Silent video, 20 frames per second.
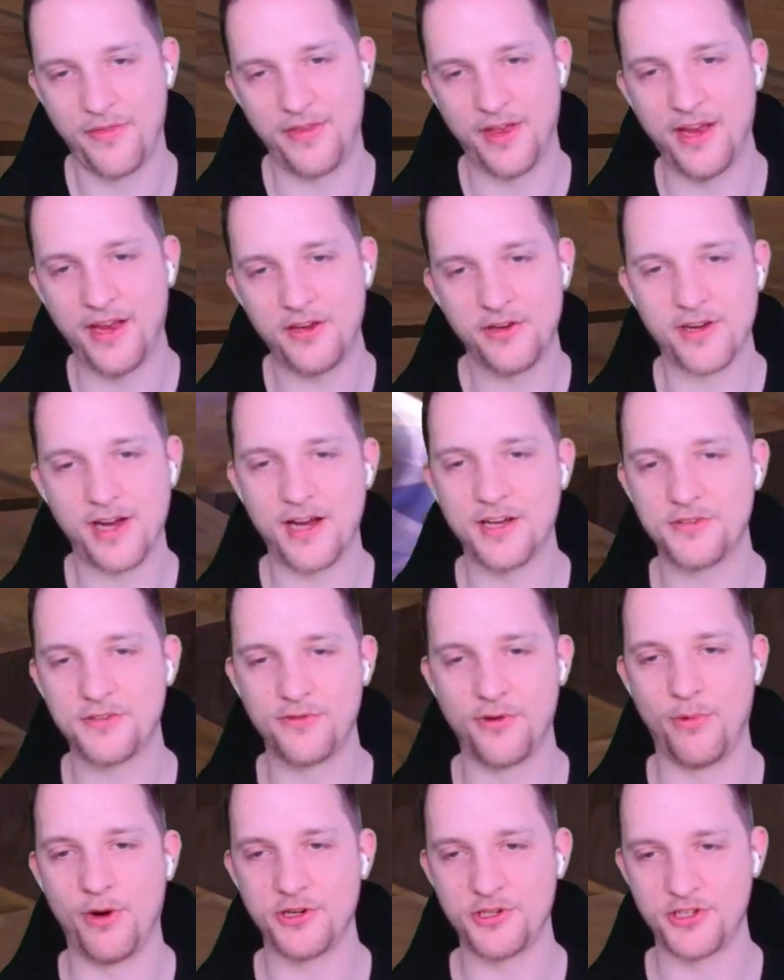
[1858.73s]
Thank you guys
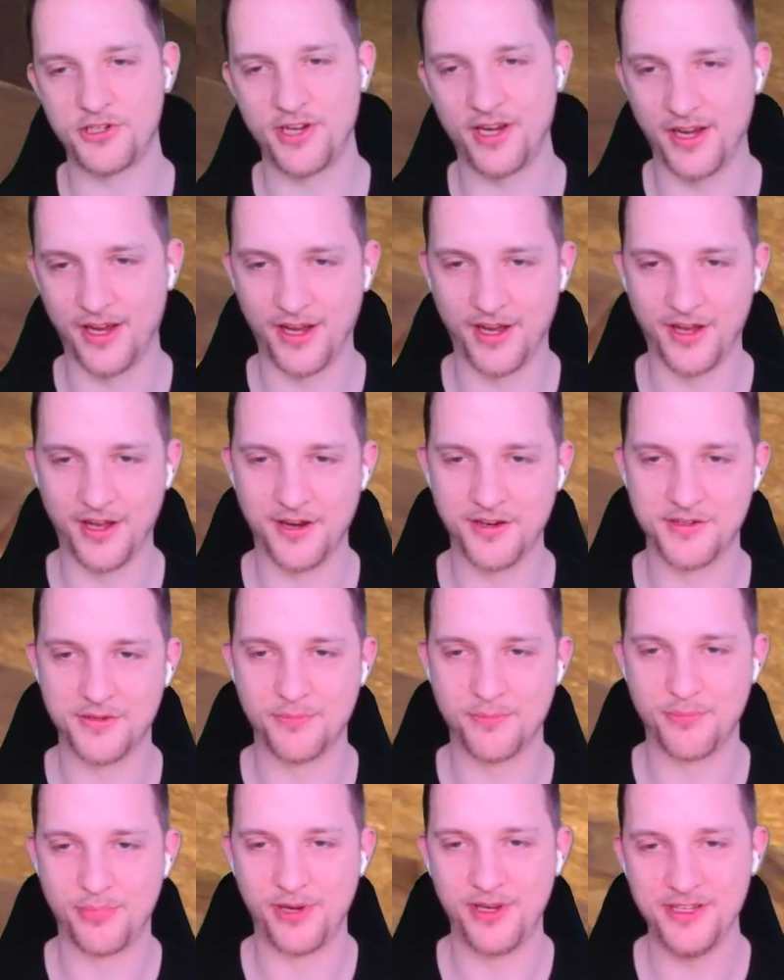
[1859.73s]
for watching and
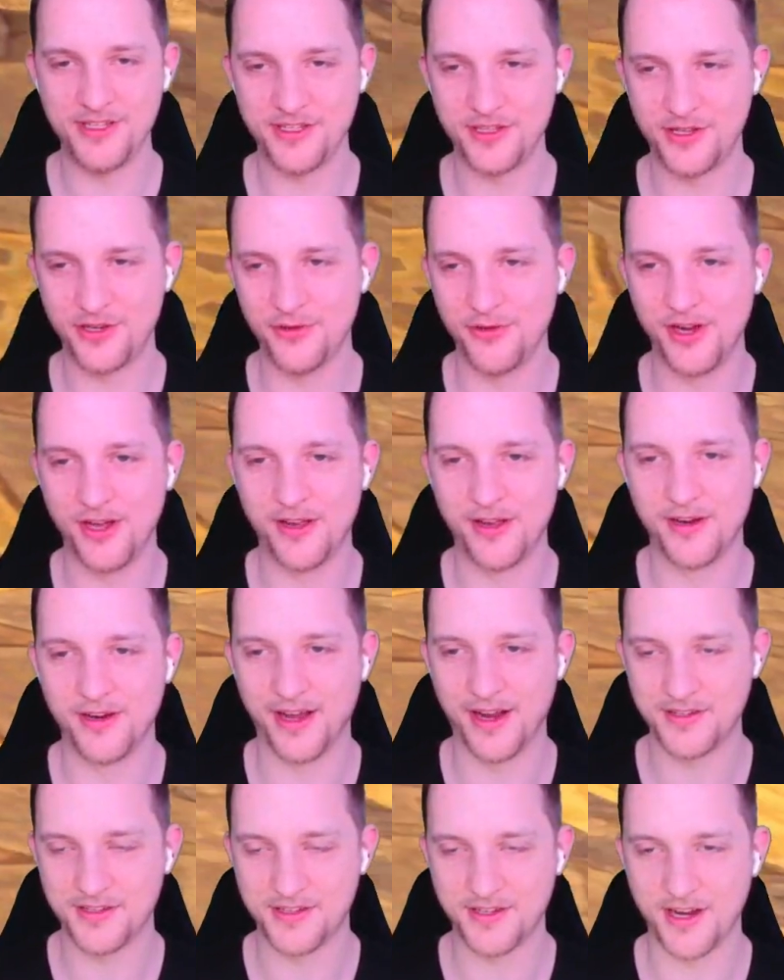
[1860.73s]
please tune in
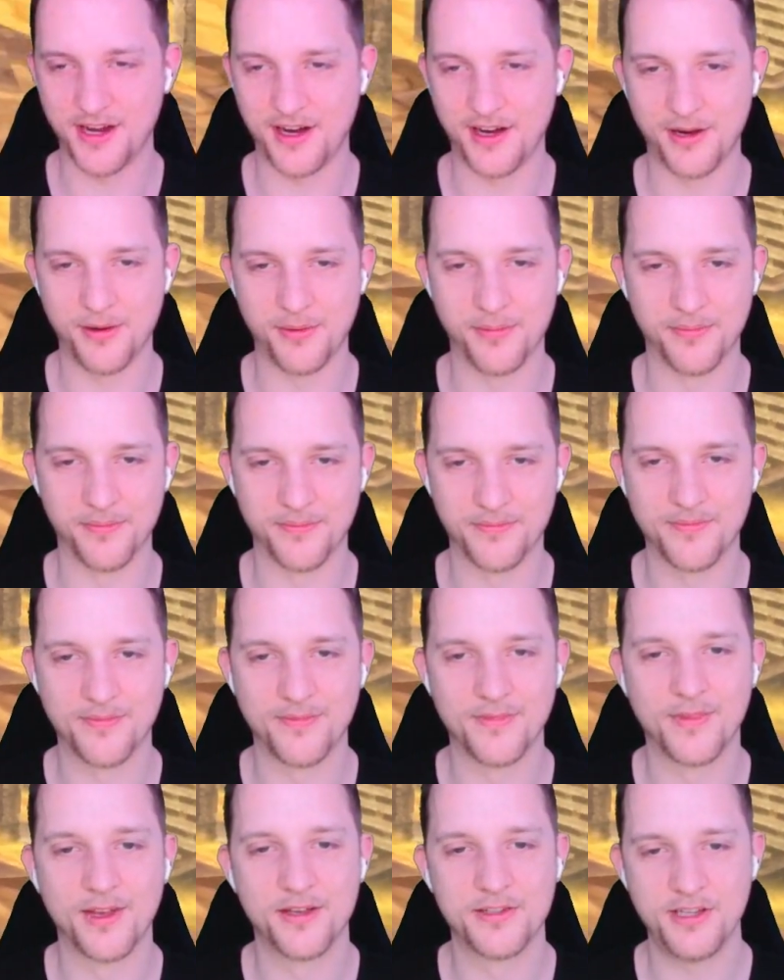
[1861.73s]
next time.
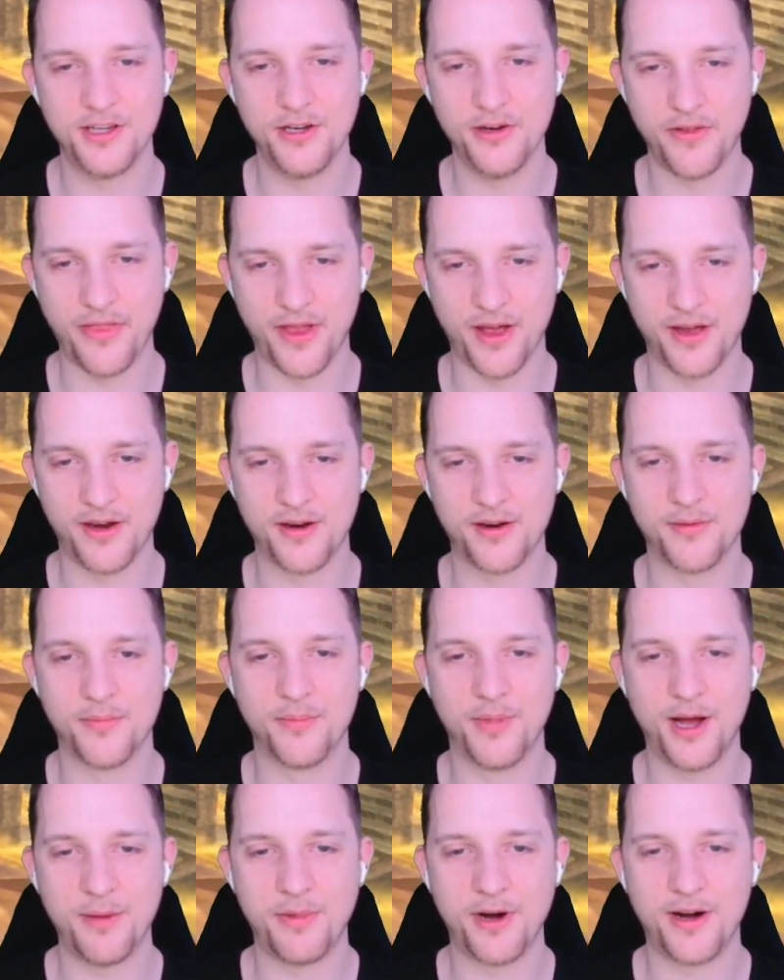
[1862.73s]
See you then,
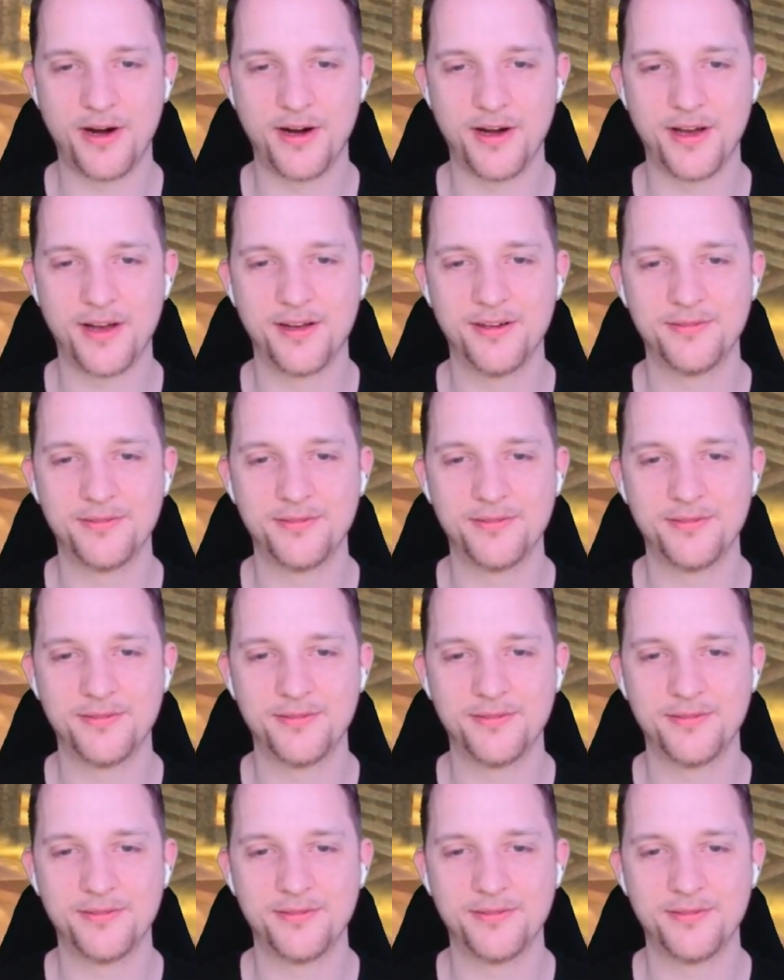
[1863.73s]
bye bye.